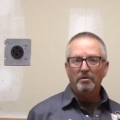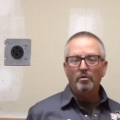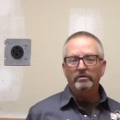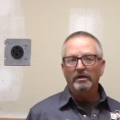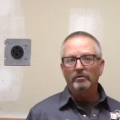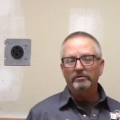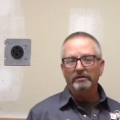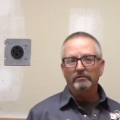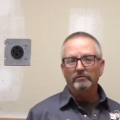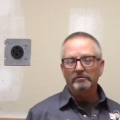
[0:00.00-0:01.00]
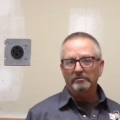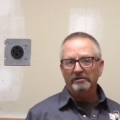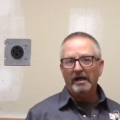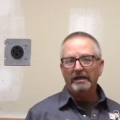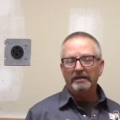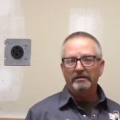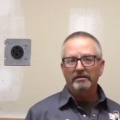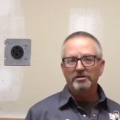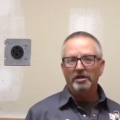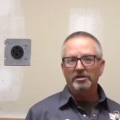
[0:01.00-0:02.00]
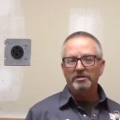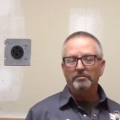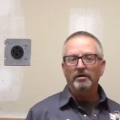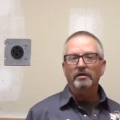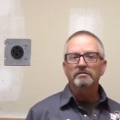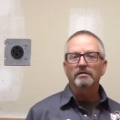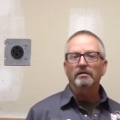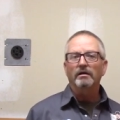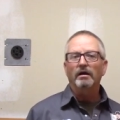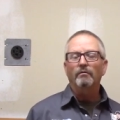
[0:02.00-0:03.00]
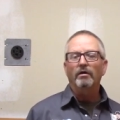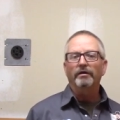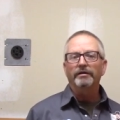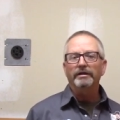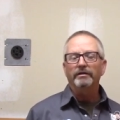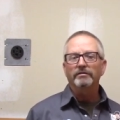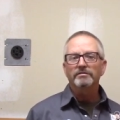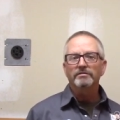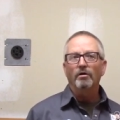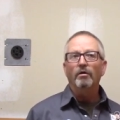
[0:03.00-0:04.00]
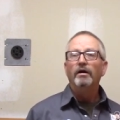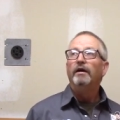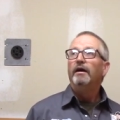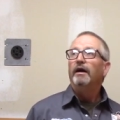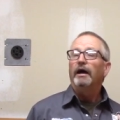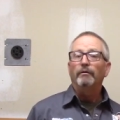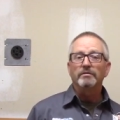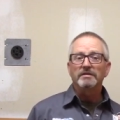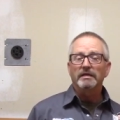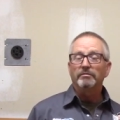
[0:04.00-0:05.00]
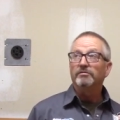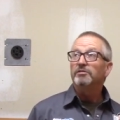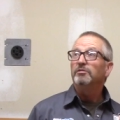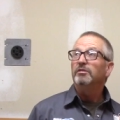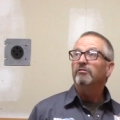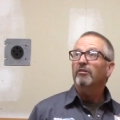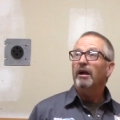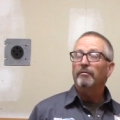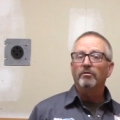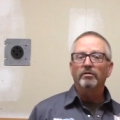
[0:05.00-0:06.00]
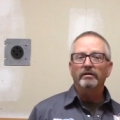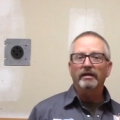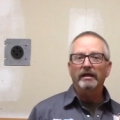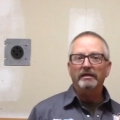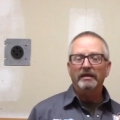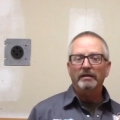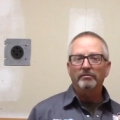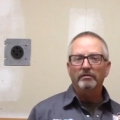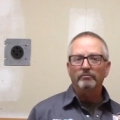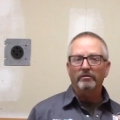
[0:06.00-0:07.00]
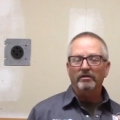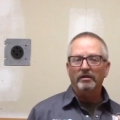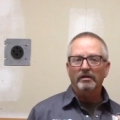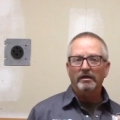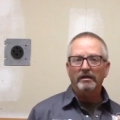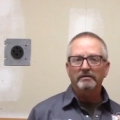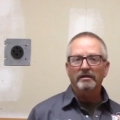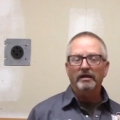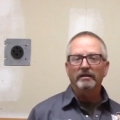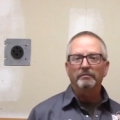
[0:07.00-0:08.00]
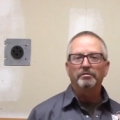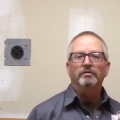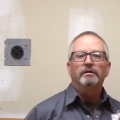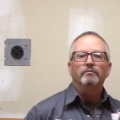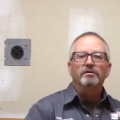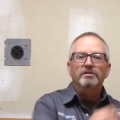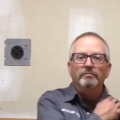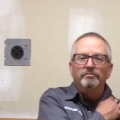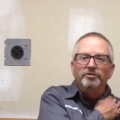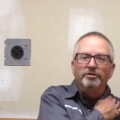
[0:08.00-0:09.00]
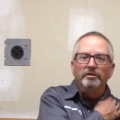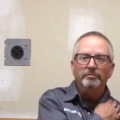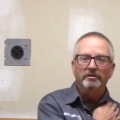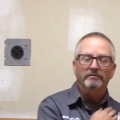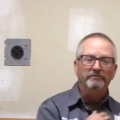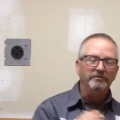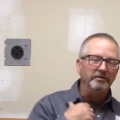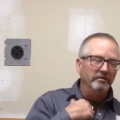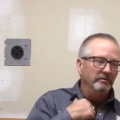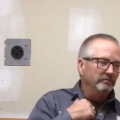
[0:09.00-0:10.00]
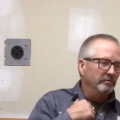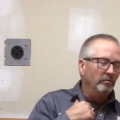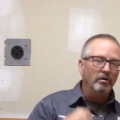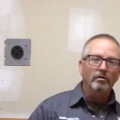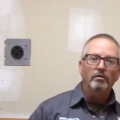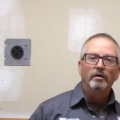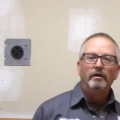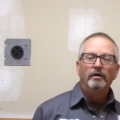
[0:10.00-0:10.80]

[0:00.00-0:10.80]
poked out and tied into the junction box on the hot water heater. So I was able to grab a hold of that cable and with a lot of tugging and pulling, which I'm sure I'm gonna feel tomorrow,